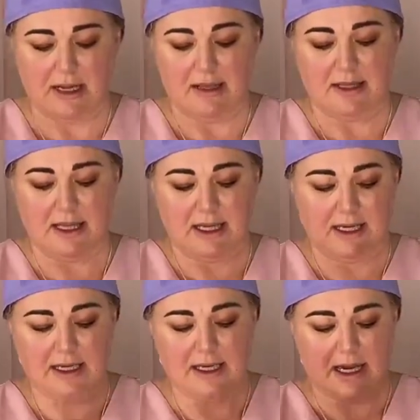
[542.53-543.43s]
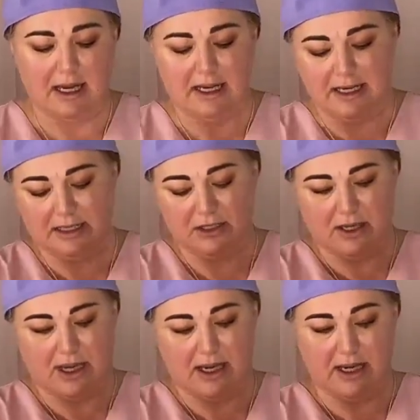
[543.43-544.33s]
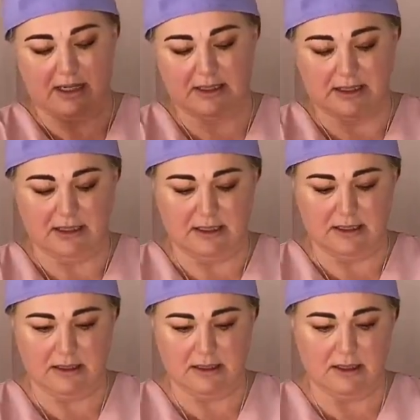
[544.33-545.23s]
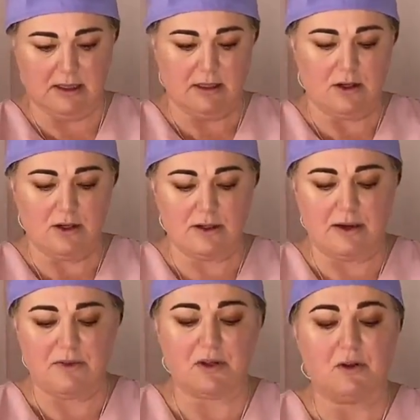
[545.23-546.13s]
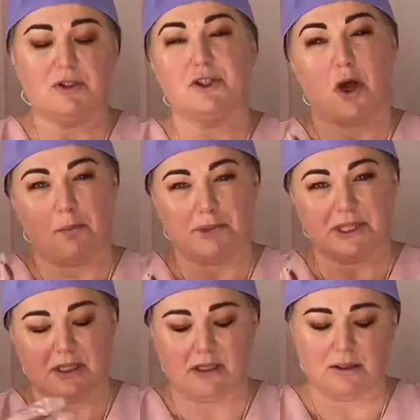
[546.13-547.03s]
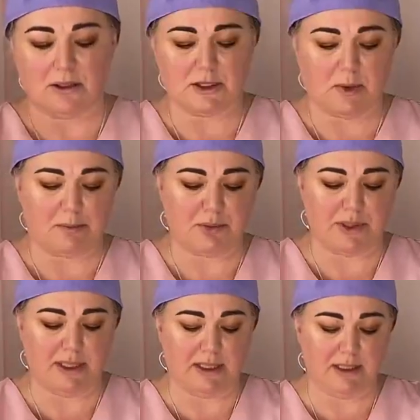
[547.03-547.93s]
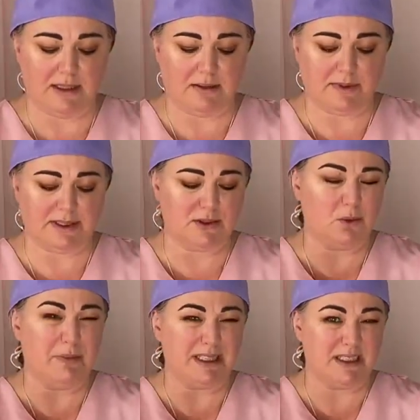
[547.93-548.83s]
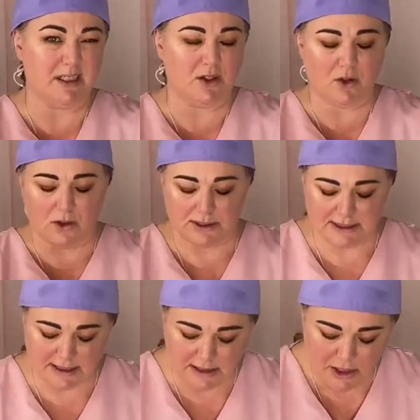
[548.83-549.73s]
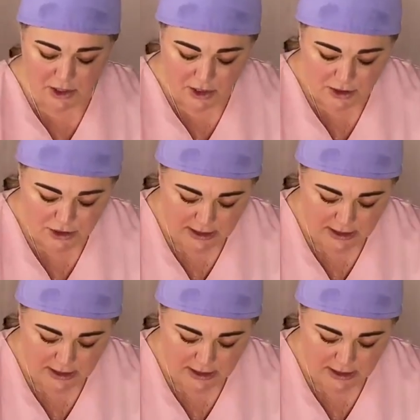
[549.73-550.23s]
Then I like to add everything on top so that it looks quite pretty, otherwise it's all mixed in and you can't see it. So